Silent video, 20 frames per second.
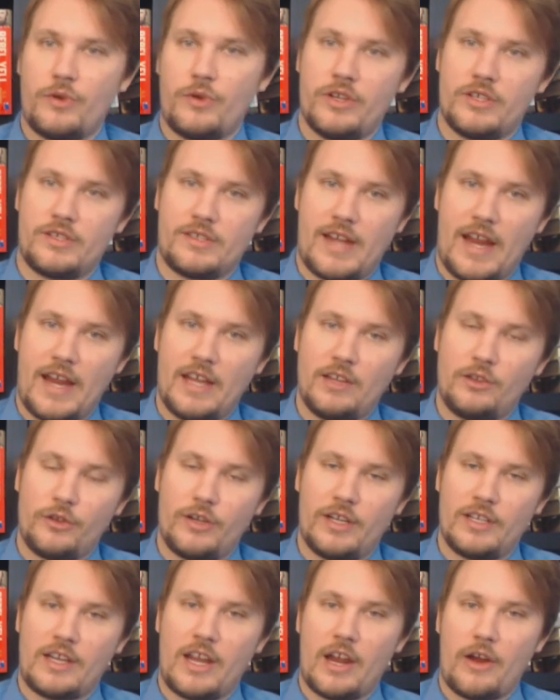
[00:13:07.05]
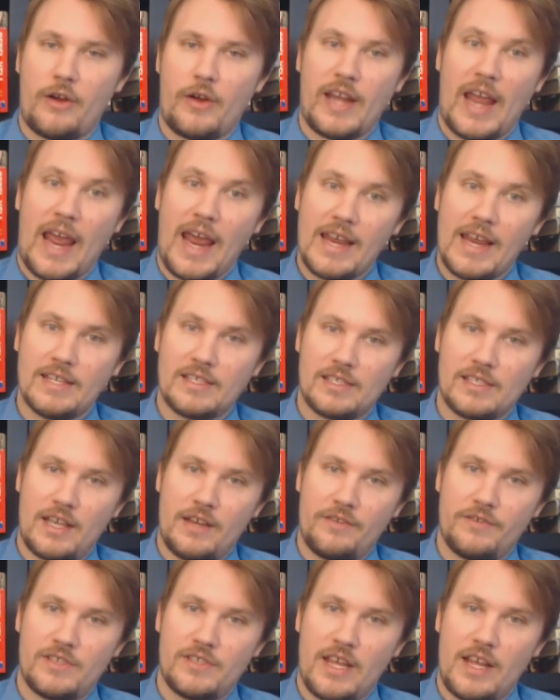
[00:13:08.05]
whereas Taylor had carried 8
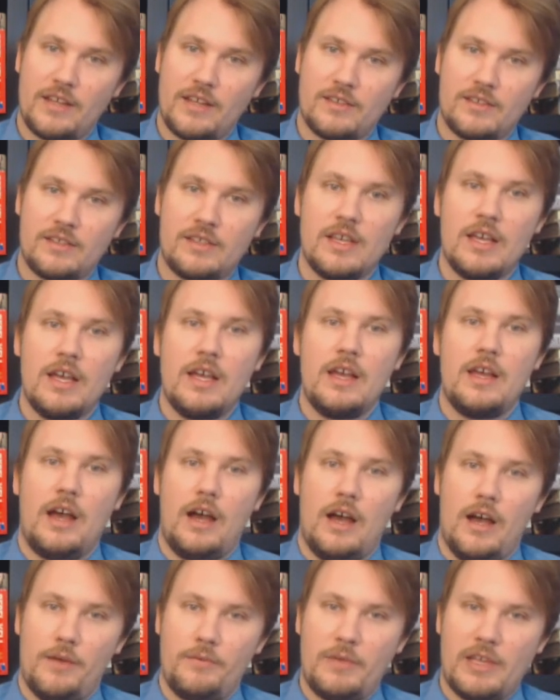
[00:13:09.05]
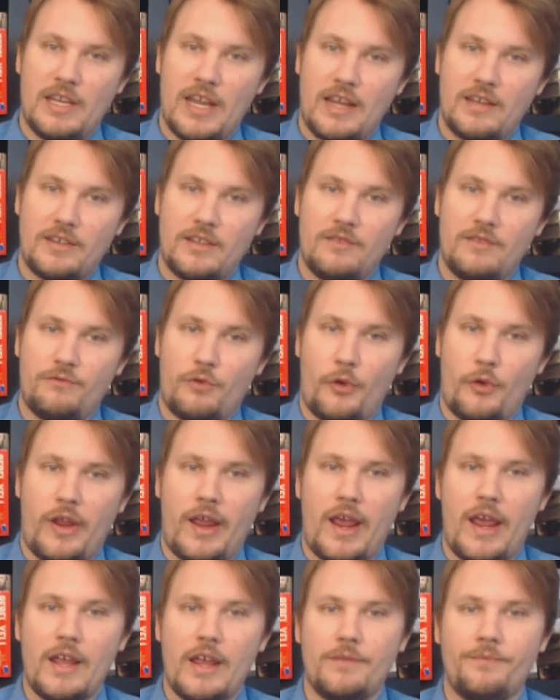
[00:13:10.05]
slave states in
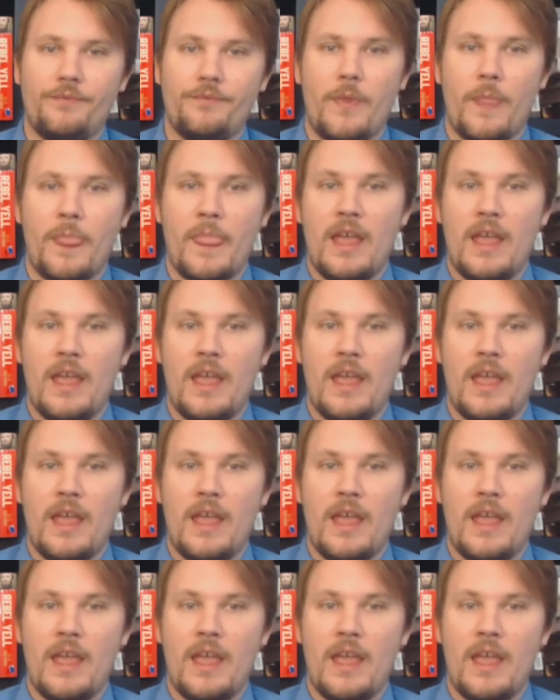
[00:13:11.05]
1848.